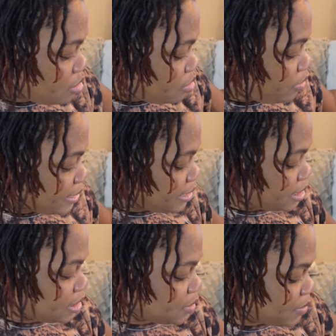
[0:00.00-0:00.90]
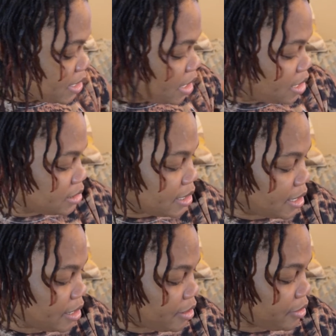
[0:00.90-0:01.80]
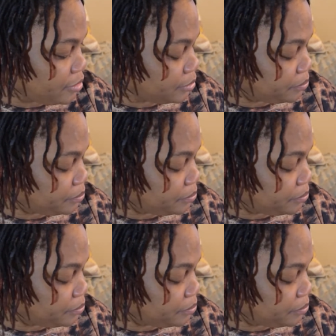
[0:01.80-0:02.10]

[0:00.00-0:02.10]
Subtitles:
What else we got here?